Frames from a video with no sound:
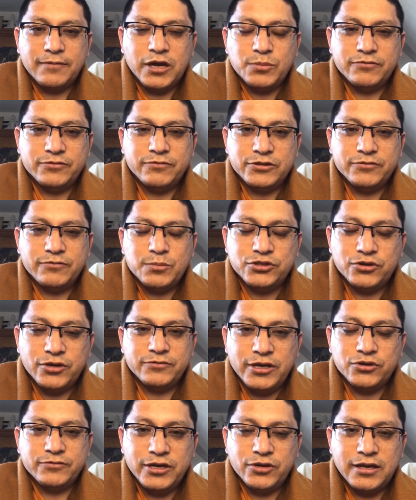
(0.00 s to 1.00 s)
i will
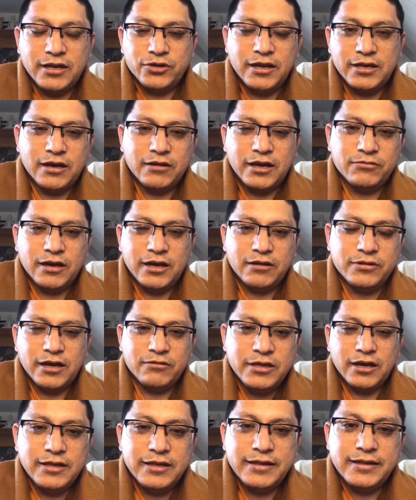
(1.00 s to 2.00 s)
join and i will
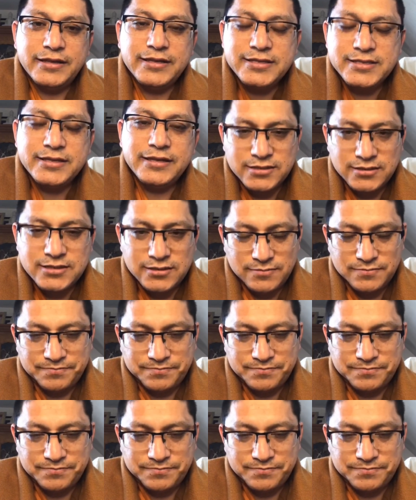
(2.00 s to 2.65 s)
listen